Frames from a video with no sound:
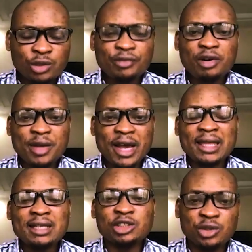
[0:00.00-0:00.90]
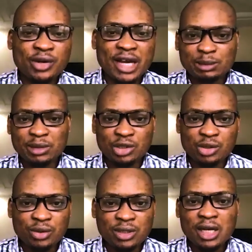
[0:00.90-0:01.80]
So for me, I think the story has been
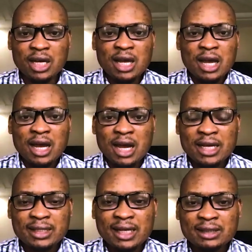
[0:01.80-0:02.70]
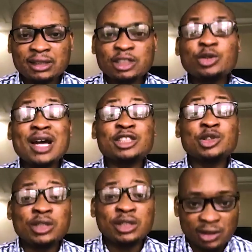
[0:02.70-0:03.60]
told. The story has
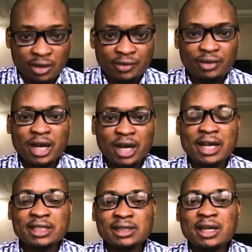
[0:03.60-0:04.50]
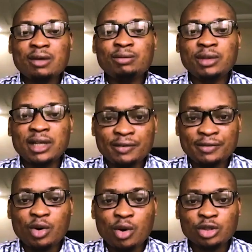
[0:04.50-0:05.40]
told itself. It is now left
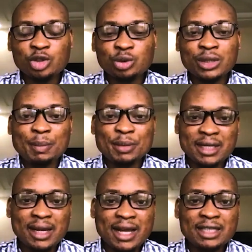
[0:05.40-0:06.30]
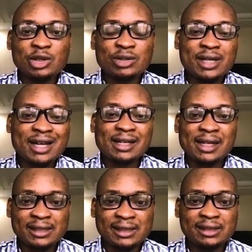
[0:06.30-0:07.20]
for us to capitalize on that
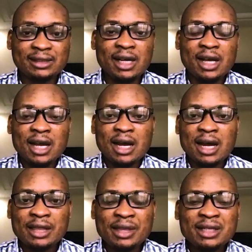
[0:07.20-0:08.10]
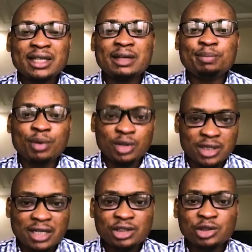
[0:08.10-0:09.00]
lesson. I think the
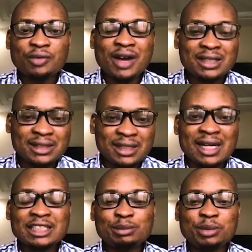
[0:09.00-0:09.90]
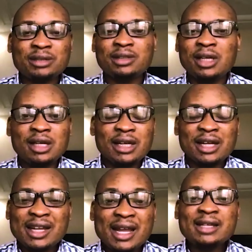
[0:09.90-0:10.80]
importance of access has been
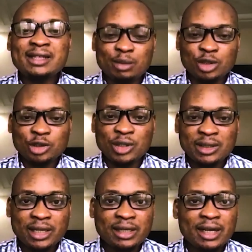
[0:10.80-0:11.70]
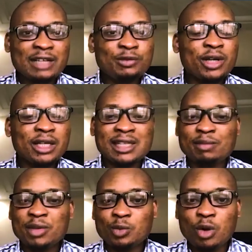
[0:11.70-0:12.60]
clearly demonstrated. Advocates have
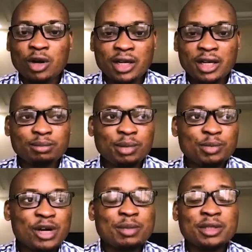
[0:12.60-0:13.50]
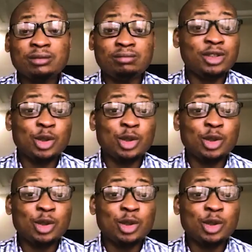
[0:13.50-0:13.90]
been working, people have been,